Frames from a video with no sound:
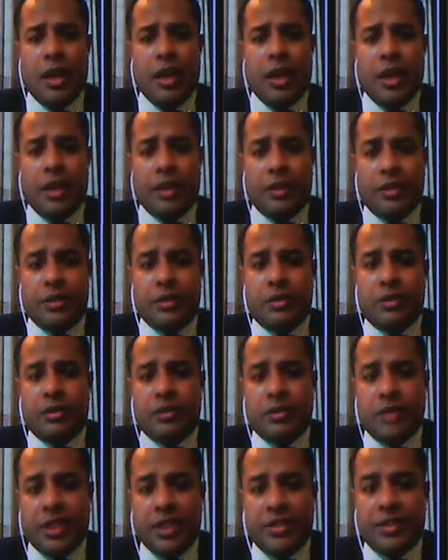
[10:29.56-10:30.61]
And
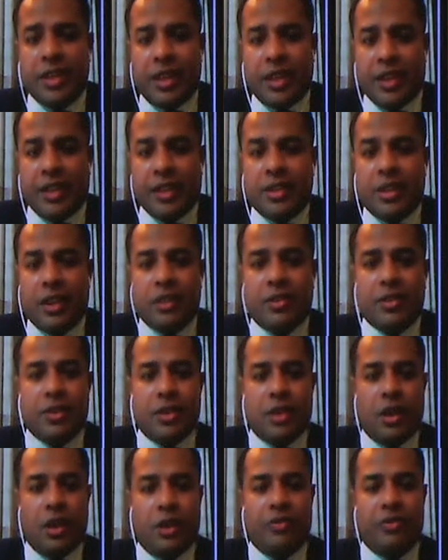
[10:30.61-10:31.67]
these are the results
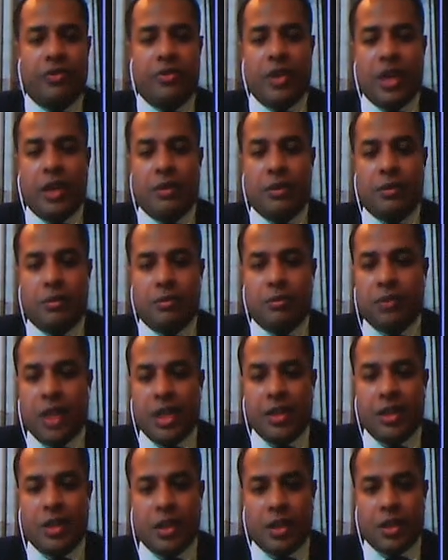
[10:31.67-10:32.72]
of
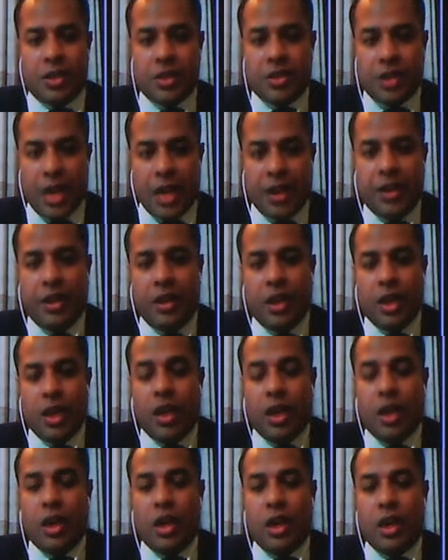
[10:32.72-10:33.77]
my study.
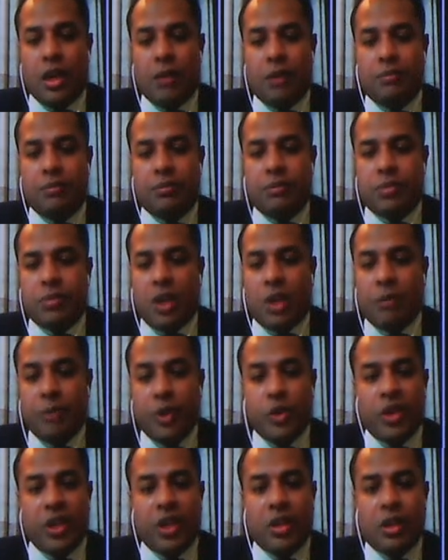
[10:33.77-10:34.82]

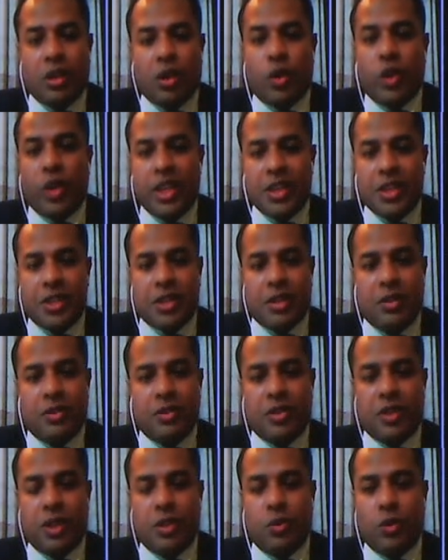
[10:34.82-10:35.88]
Computing
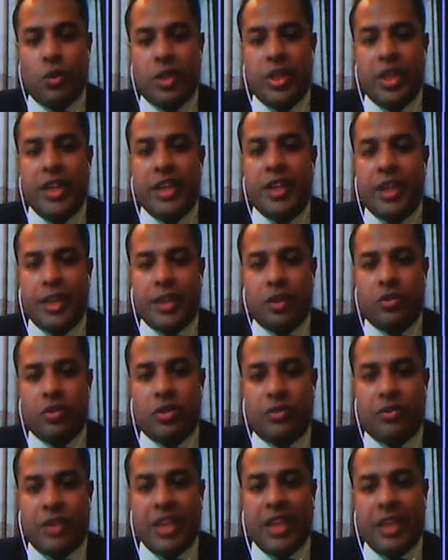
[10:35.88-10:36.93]
correlations with the indicators
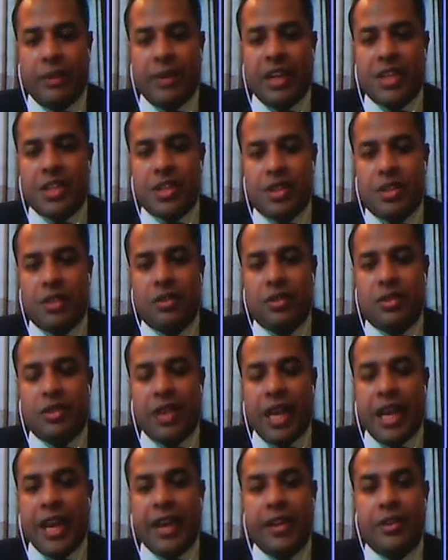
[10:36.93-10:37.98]
of collective actions
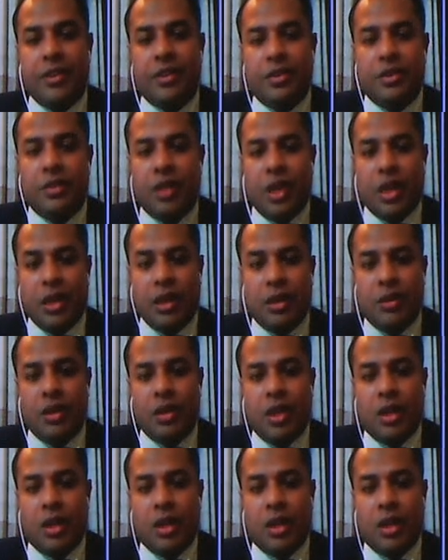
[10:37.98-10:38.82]
and the